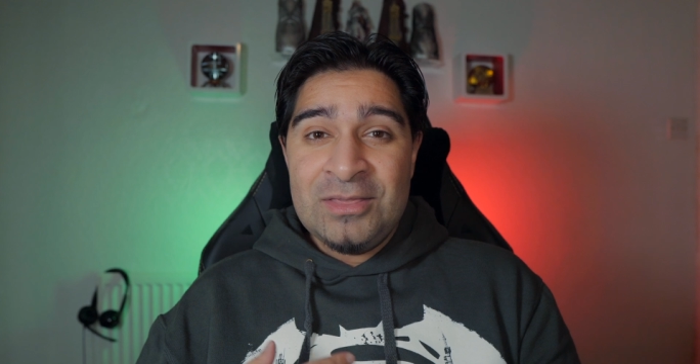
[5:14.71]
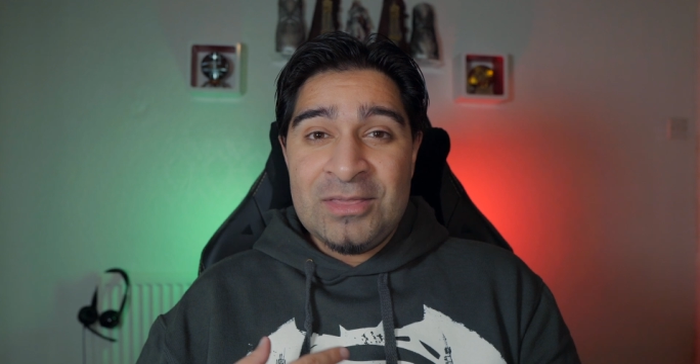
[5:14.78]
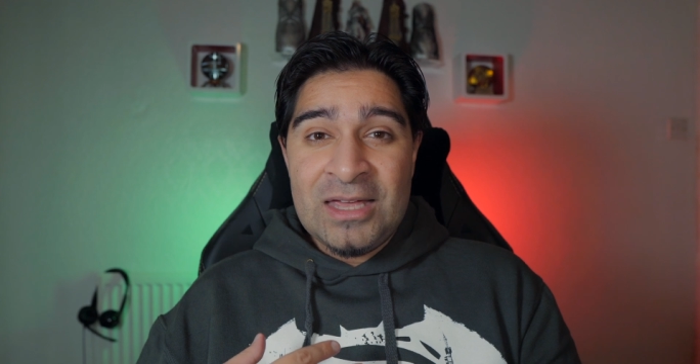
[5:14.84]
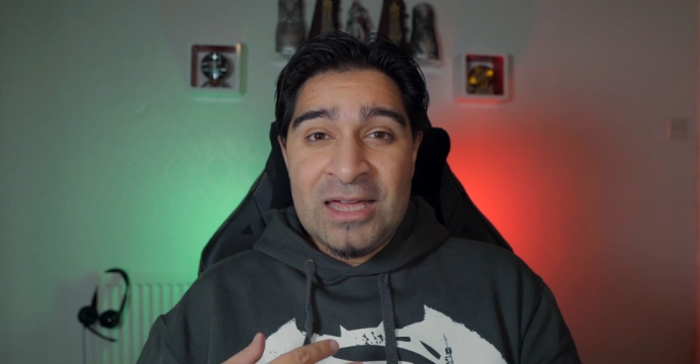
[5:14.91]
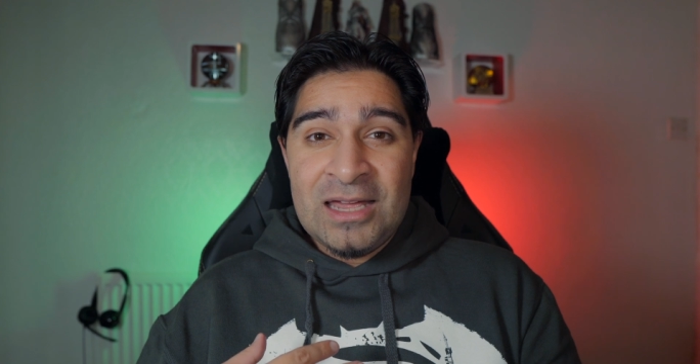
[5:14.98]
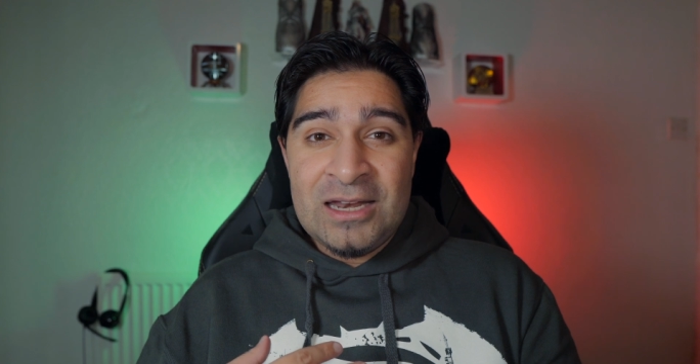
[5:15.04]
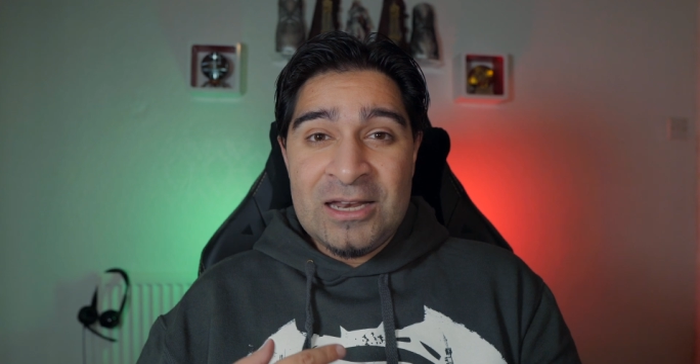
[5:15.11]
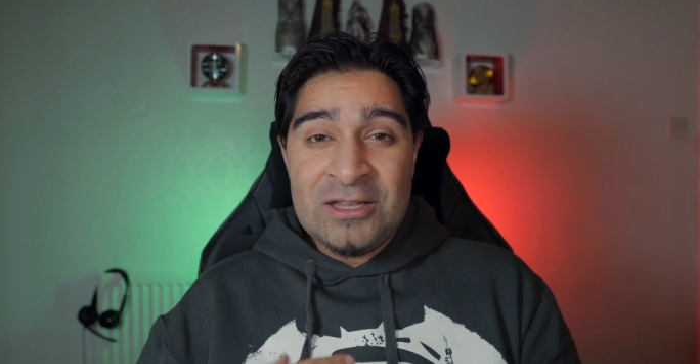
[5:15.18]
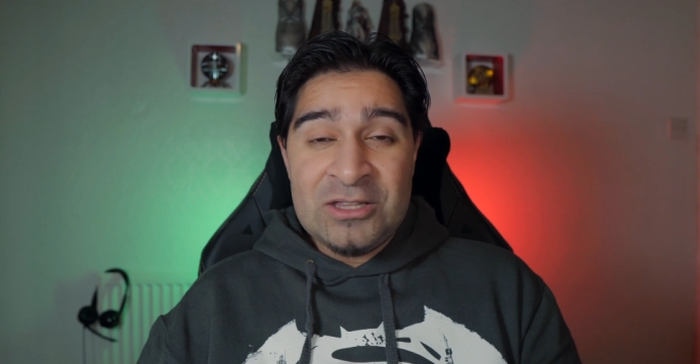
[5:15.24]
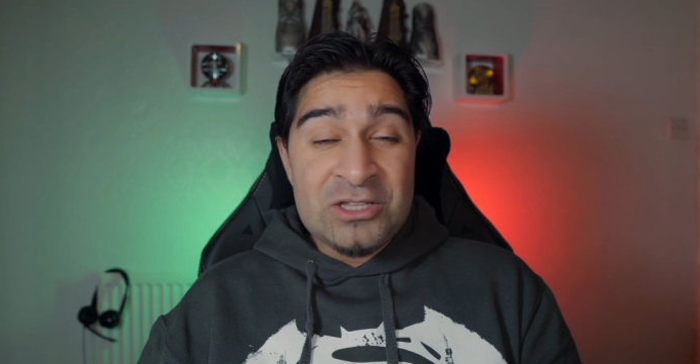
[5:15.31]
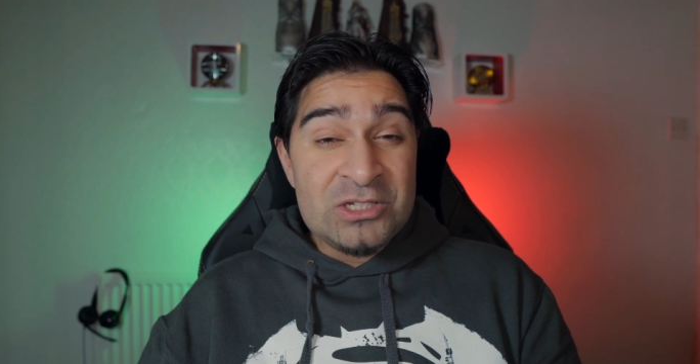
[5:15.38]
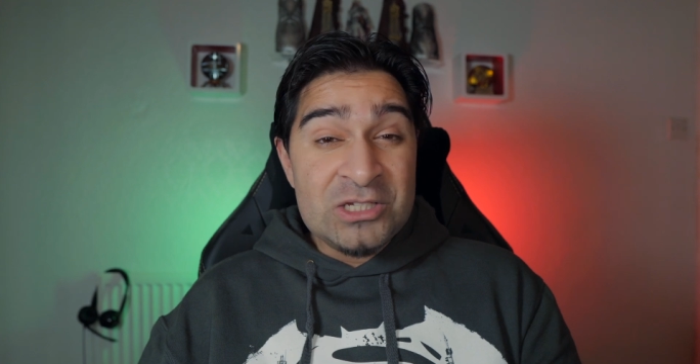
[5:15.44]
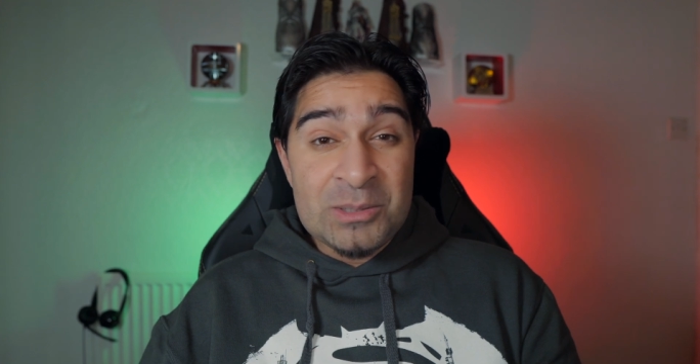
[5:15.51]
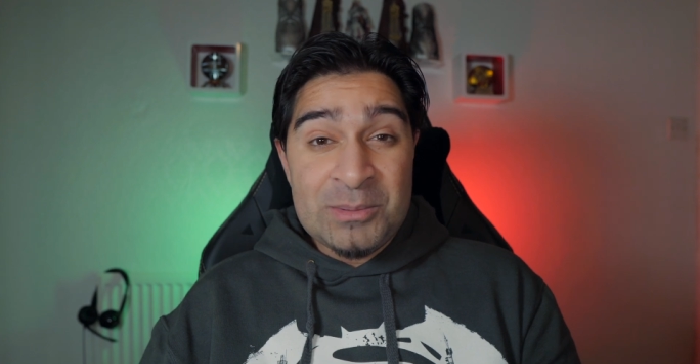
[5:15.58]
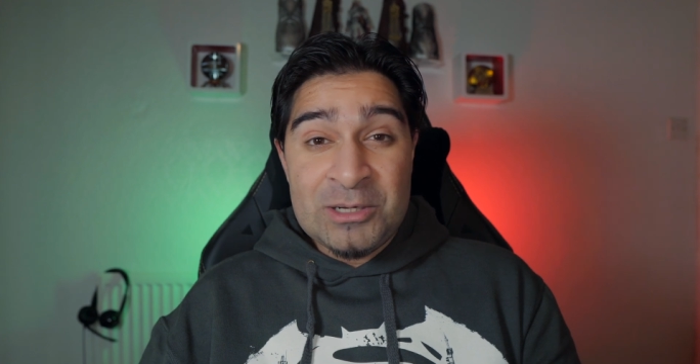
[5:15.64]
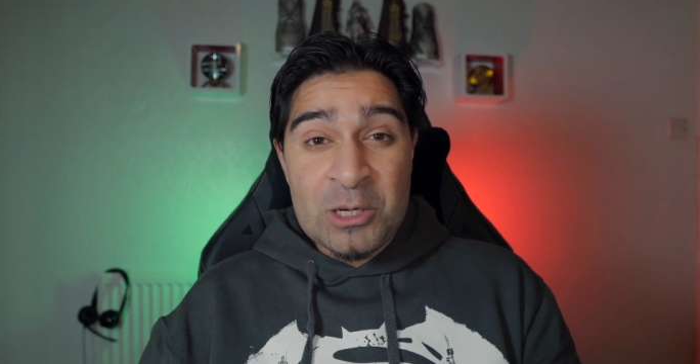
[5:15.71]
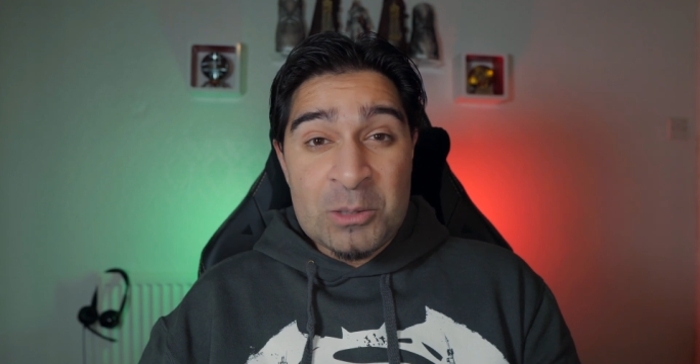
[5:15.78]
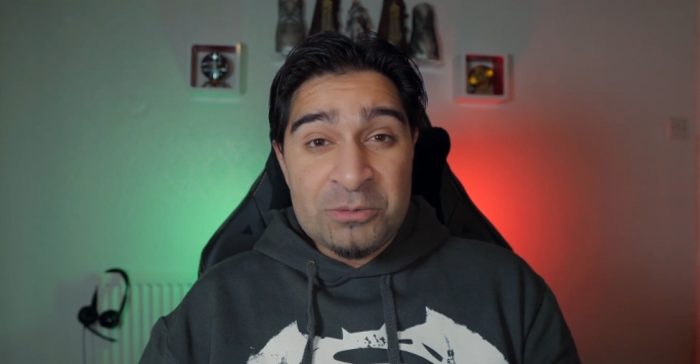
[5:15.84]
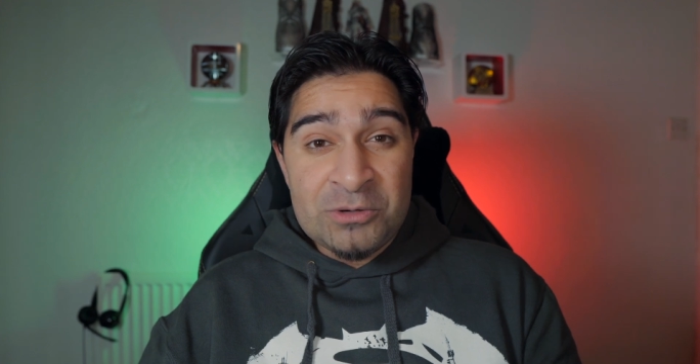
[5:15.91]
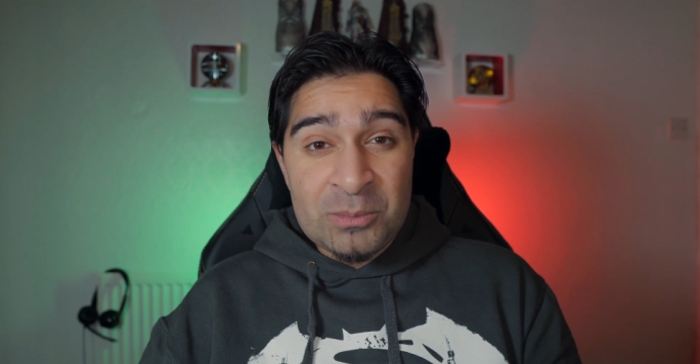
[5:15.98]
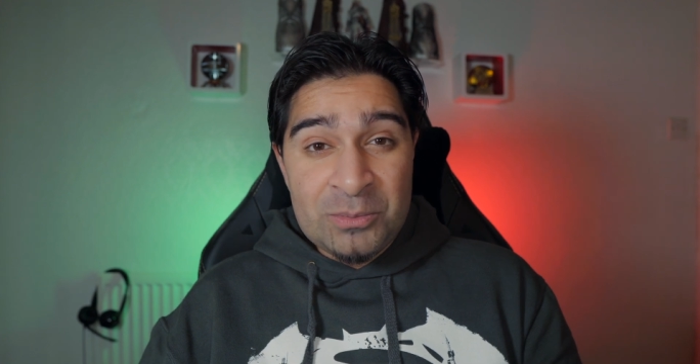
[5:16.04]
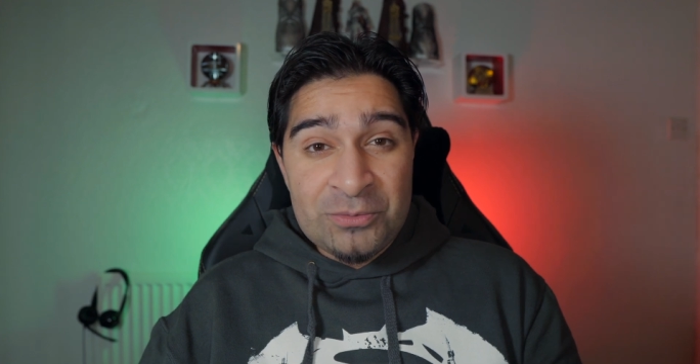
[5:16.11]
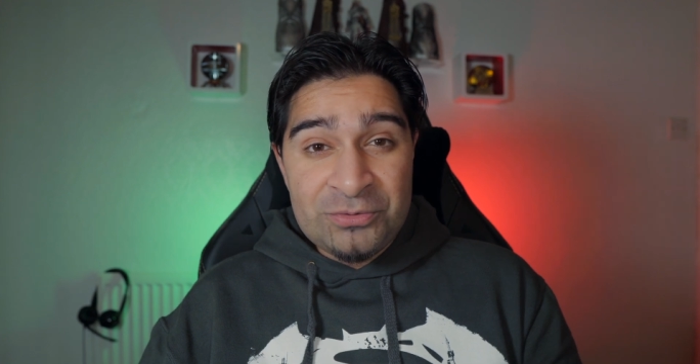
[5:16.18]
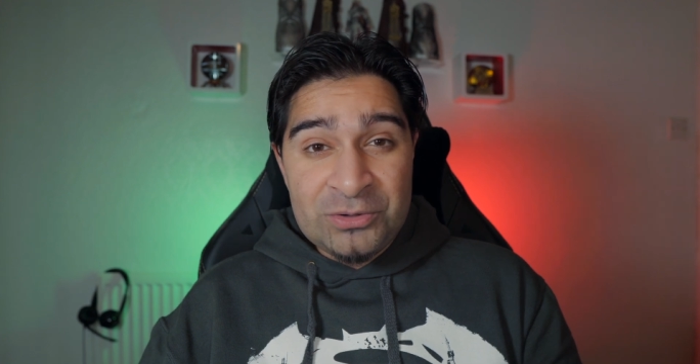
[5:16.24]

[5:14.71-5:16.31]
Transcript: then this is going to be no problem